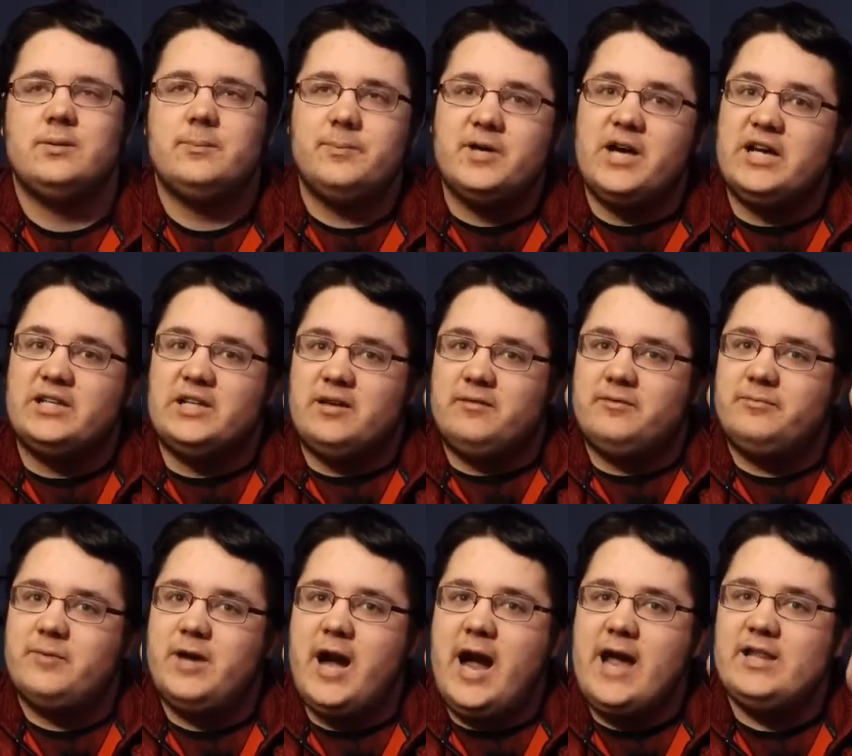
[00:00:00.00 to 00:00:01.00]
But I love
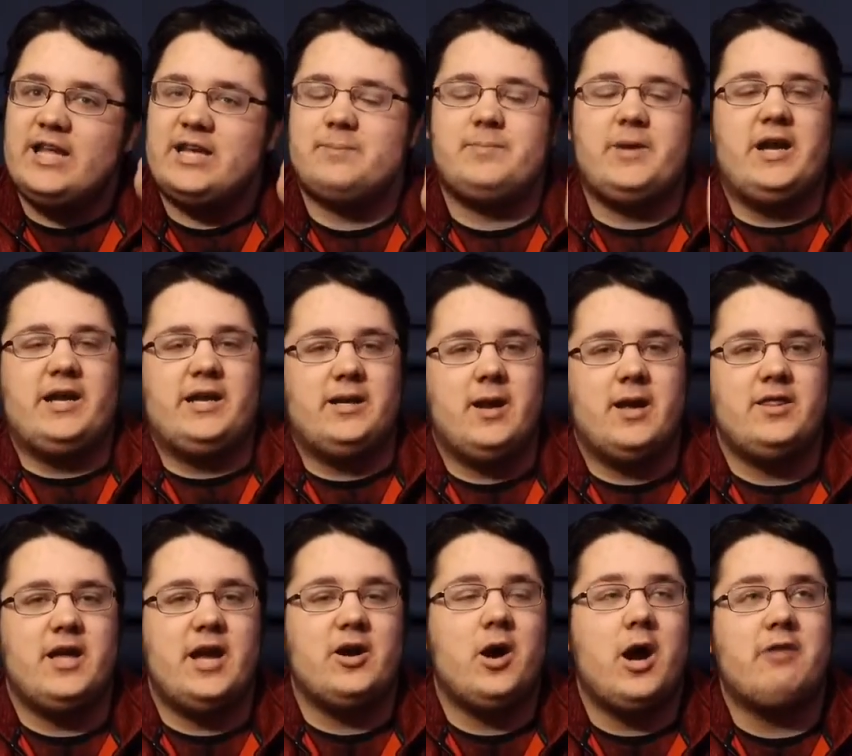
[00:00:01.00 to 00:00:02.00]
I like Penny. I
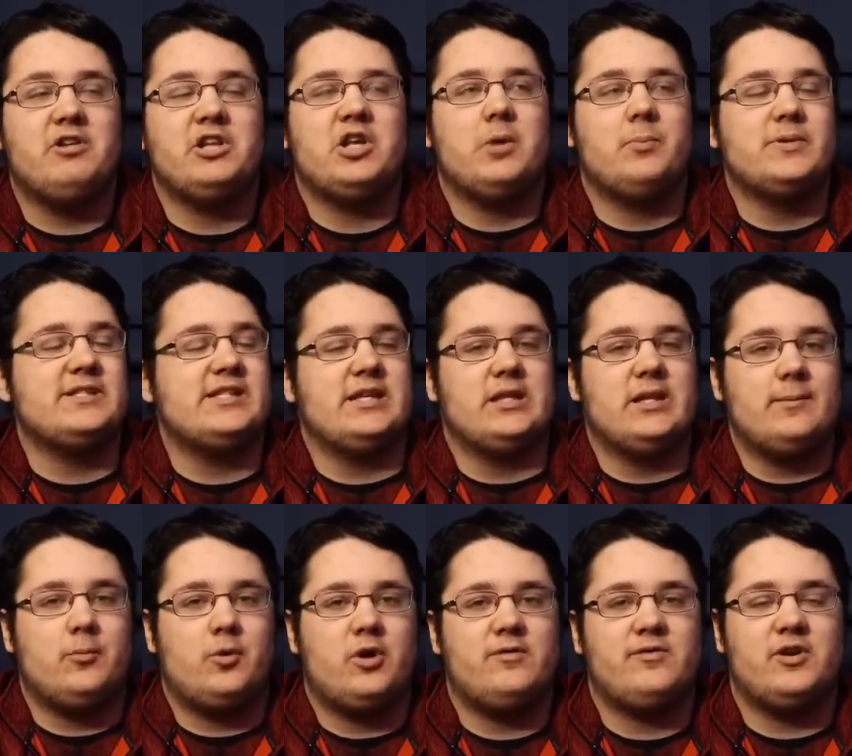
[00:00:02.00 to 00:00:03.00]
I, I really hope we see a lot
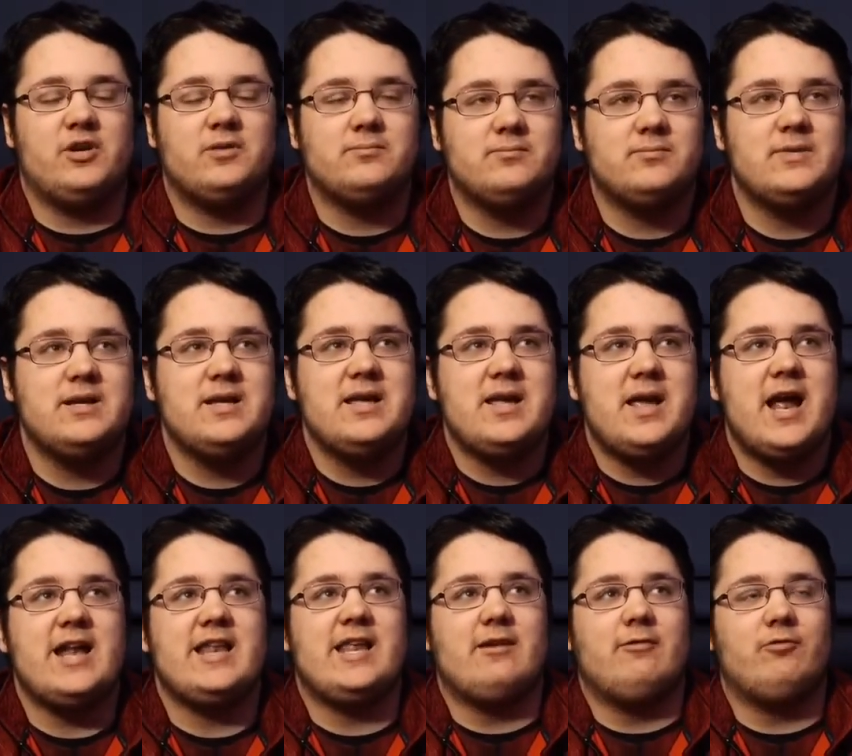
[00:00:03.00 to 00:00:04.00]
more of her.
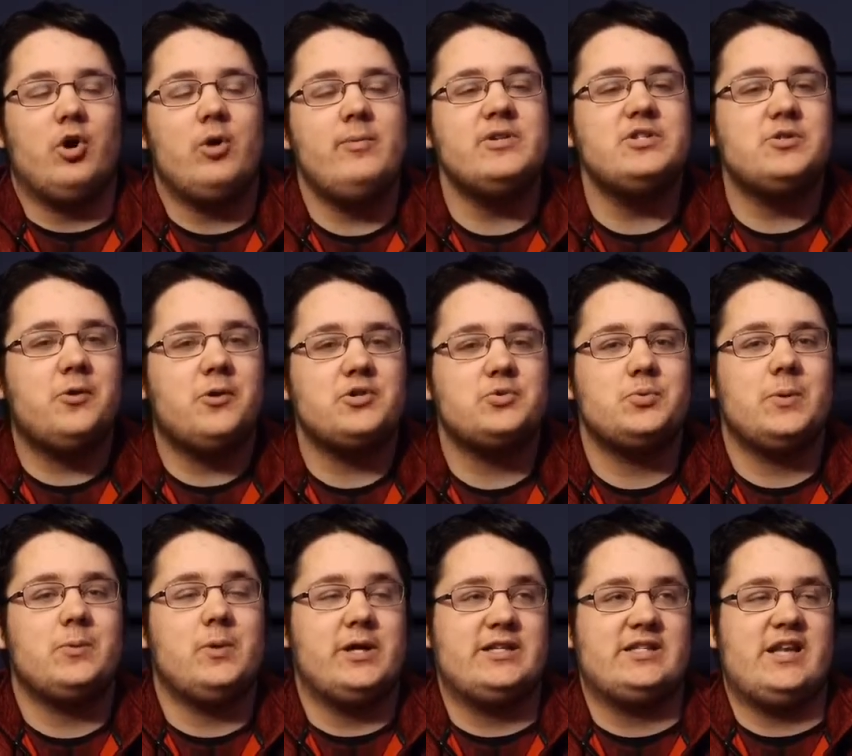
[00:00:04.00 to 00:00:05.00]
And yeah, Roman
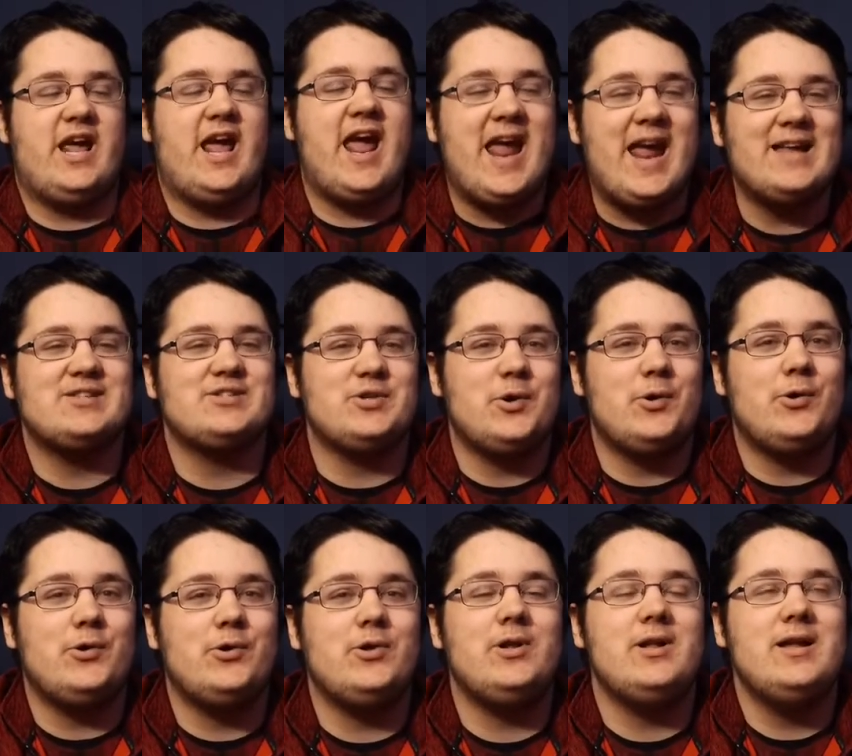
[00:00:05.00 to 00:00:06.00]
Torchwick, well he's an
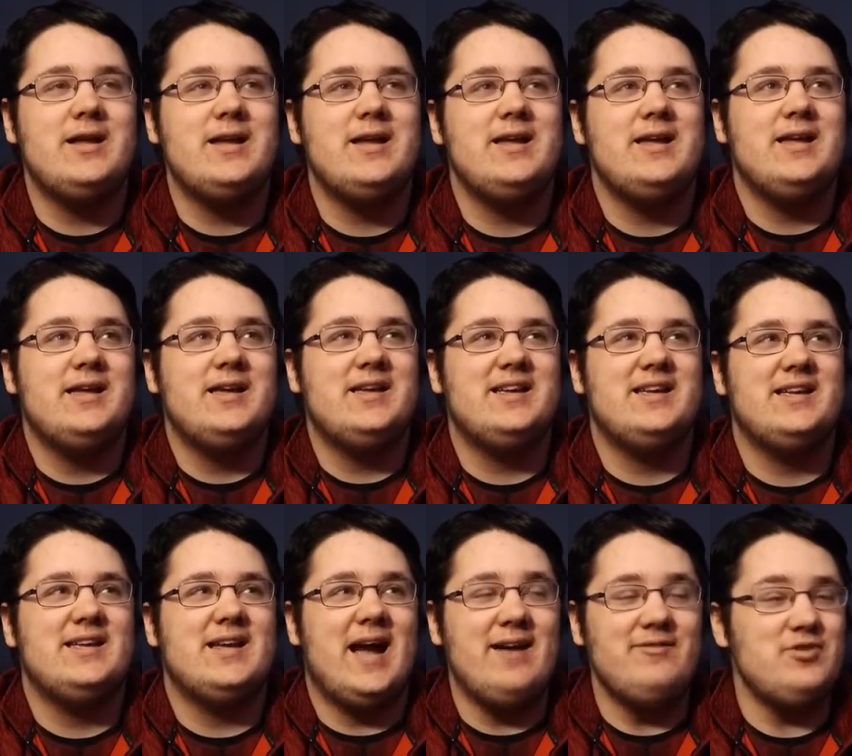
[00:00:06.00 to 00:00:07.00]
asshole
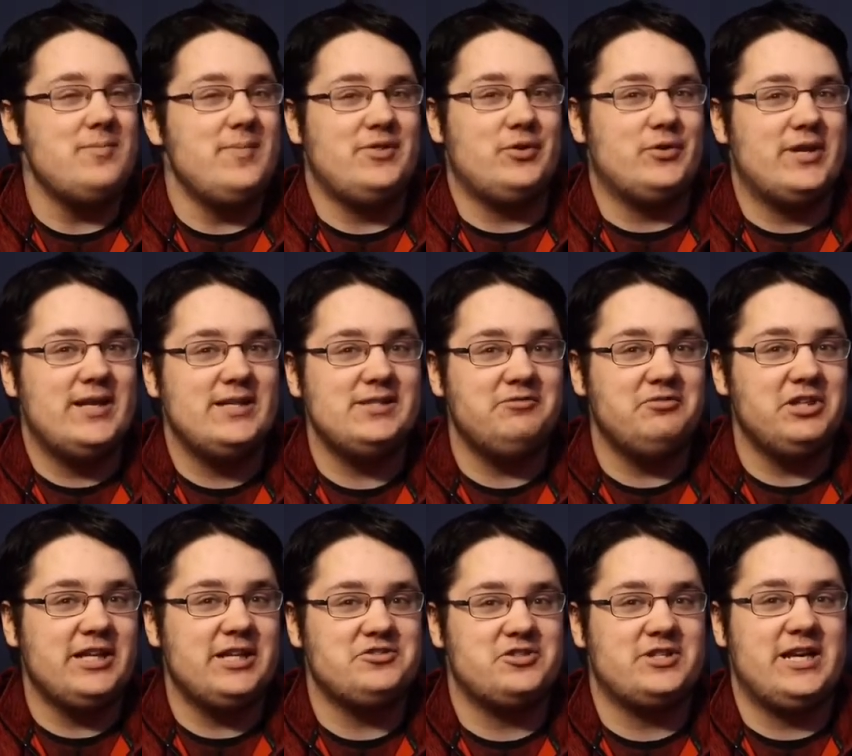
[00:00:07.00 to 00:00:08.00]
I have to admit though, he's a
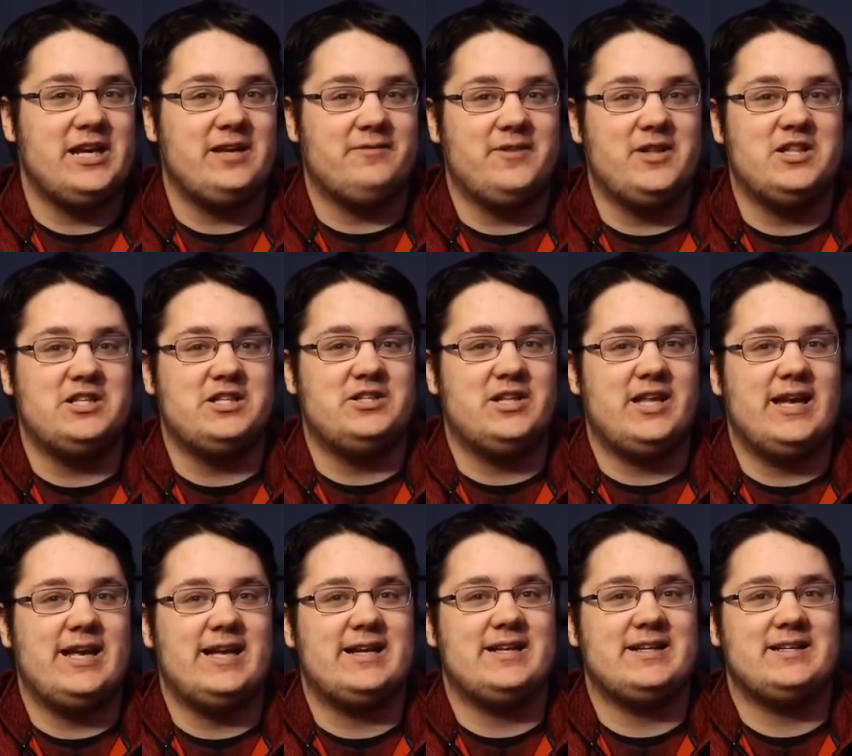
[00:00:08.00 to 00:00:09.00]
really entertaining villain.
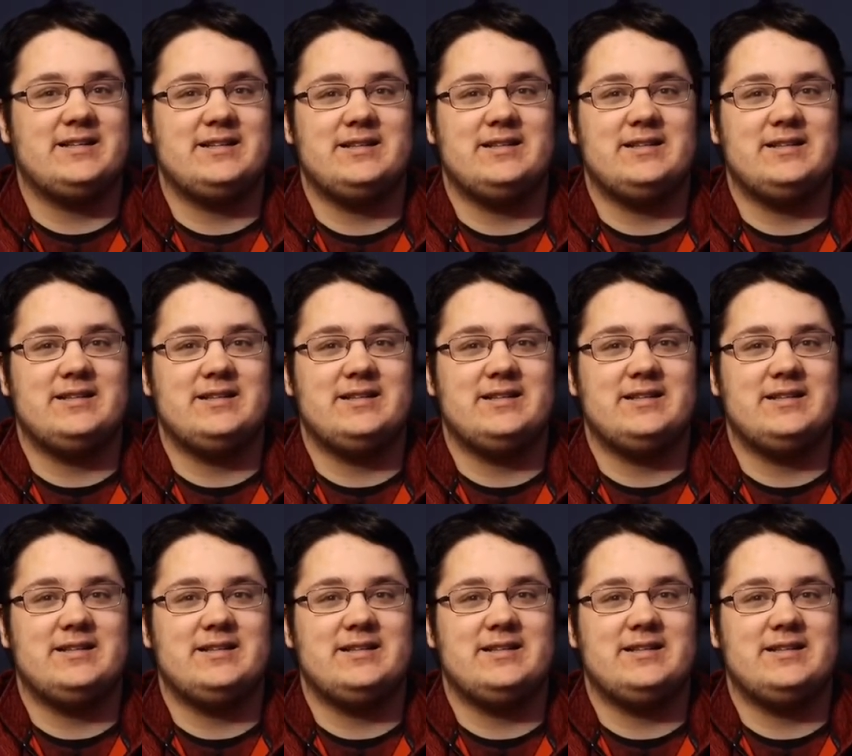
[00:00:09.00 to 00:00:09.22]
Like,